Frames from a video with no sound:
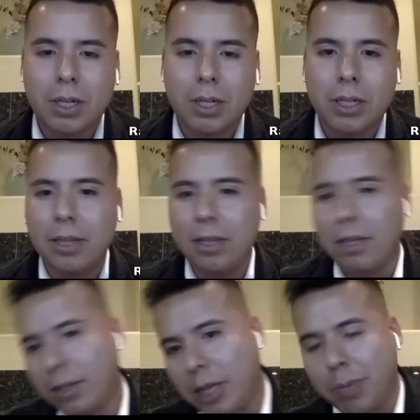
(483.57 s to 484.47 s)

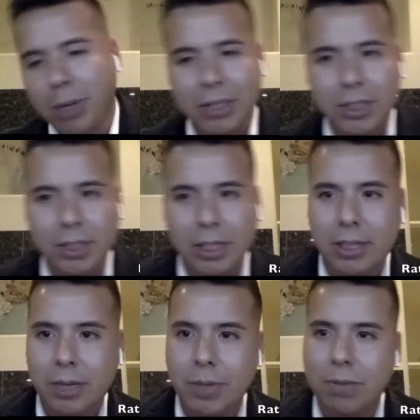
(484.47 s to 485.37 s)
Then then pretty much just
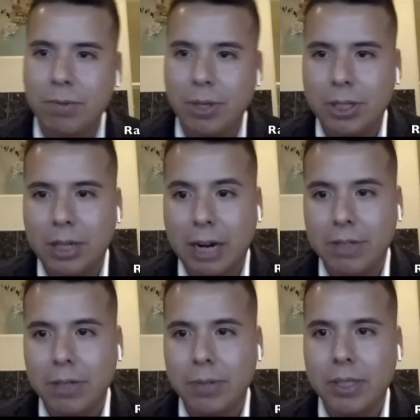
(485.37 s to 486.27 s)
listed it with a realtor
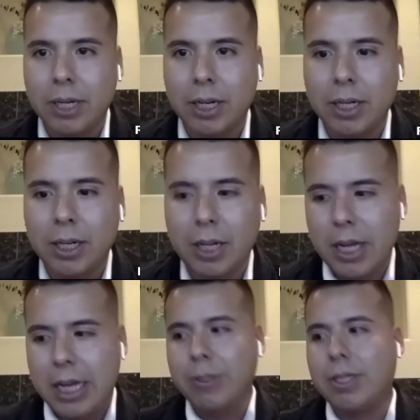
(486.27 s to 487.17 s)
after it was done,
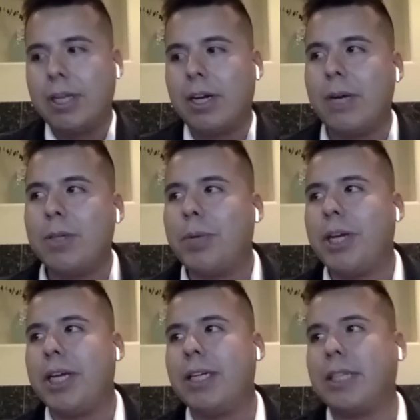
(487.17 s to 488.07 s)
it was literally it was
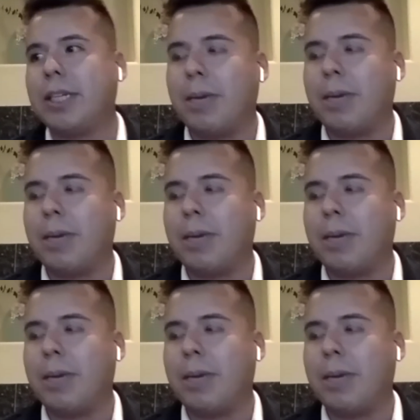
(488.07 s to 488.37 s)
pretty easy.